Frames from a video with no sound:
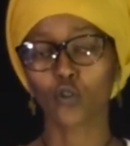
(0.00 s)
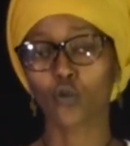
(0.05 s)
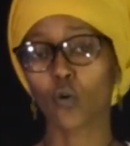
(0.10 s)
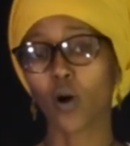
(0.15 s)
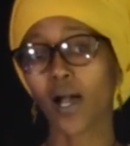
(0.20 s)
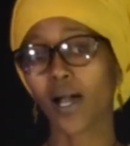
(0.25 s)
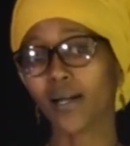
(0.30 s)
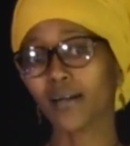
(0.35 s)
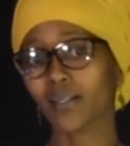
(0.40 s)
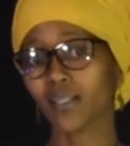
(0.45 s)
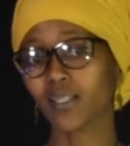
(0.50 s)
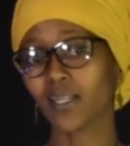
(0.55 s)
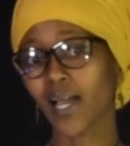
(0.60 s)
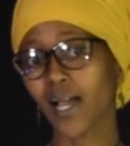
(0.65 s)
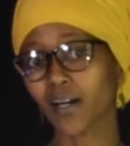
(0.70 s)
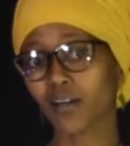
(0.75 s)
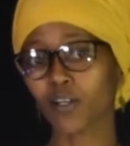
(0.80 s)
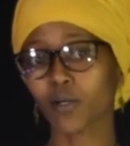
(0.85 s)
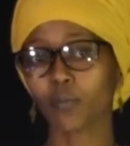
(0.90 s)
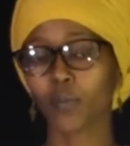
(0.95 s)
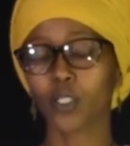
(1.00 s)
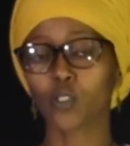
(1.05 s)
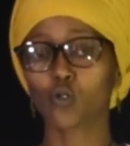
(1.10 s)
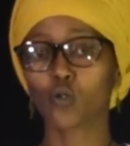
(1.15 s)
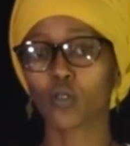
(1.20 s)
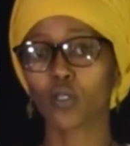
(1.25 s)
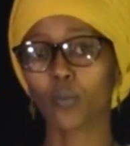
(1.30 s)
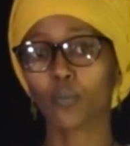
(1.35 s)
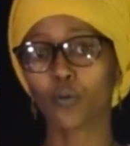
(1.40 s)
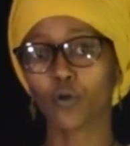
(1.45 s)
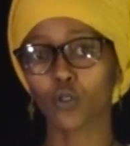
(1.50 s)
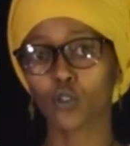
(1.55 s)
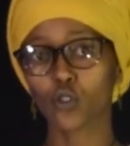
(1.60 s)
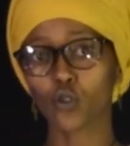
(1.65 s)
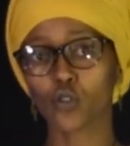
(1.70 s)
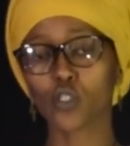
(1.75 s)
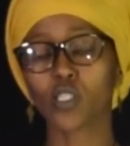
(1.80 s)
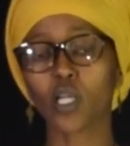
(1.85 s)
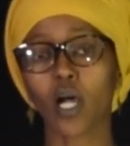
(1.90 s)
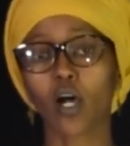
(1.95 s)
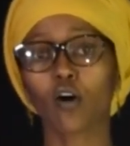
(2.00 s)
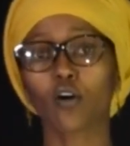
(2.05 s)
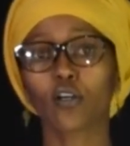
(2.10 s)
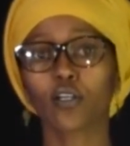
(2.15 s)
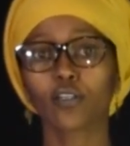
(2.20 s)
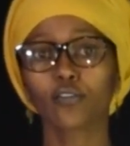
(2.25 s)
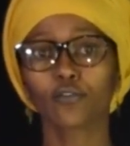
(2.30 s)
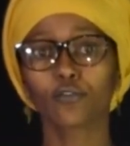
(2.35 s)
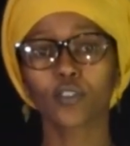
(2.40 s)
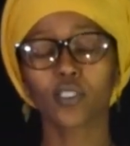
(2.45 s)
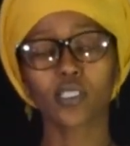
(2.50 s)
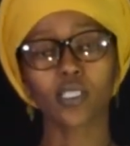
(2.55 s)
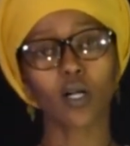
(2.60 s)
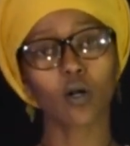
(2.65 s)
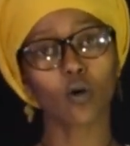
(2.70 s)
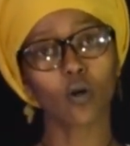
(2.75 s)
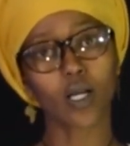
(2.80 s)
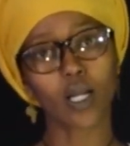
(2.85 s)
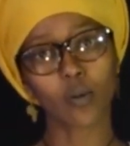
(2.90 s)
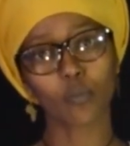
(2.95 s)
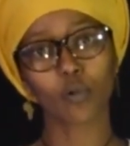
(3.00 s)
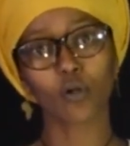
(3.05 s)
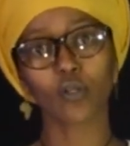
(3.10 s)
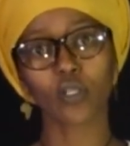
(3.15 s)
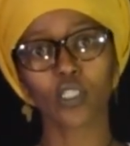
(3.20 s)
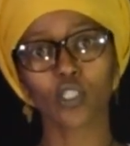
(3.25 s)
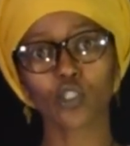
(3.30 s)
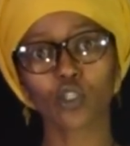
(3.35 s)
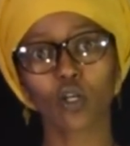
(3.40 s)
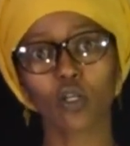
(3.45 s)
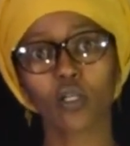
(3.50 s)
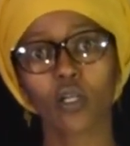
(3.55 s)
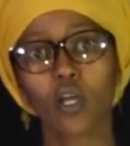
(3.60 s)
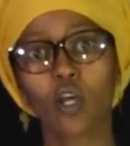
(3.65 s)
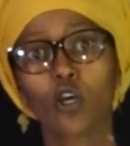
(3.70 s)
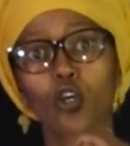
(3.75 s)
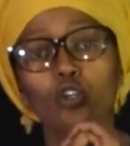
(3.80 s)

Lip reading: you are in agreement with the producer, or if it's a collaboration,